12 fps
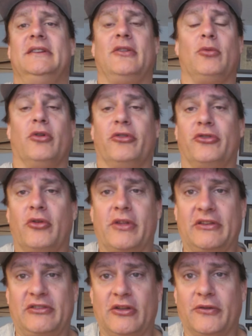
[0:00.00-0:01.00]
the world's
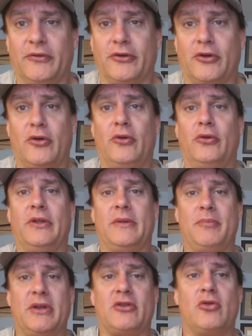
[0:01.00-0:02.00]
only silver, gold,
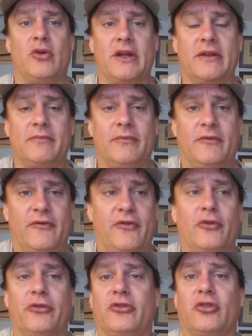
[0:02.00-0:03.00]
and Bitcoin
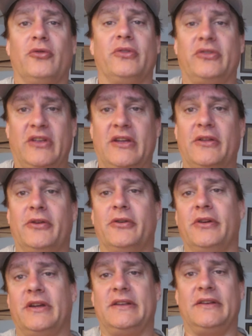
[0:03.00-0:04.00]
full-service
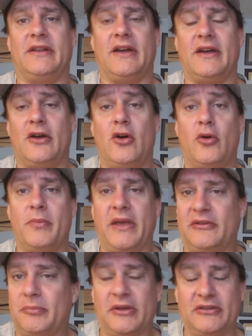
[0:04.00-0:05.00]
dealer and uh,
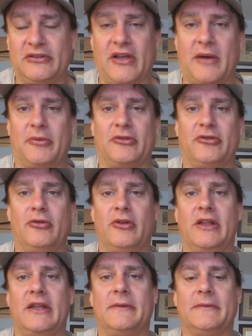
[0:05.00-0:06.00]
home-based business
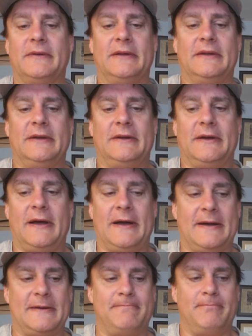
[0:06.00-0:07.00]
opportunity.
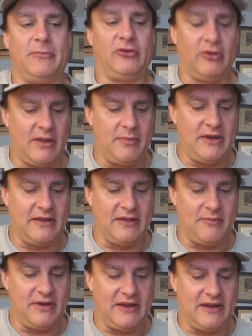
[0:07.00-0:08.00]
Um, so let me
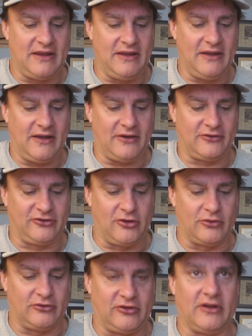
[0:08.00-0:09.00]
let me uh,
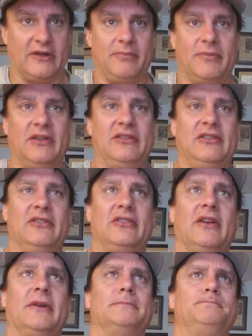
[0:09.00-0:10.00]
show it to you. This is
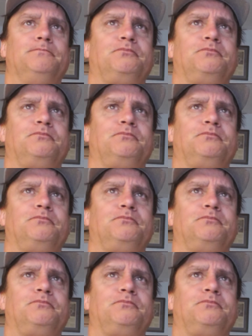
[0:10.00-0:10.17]
a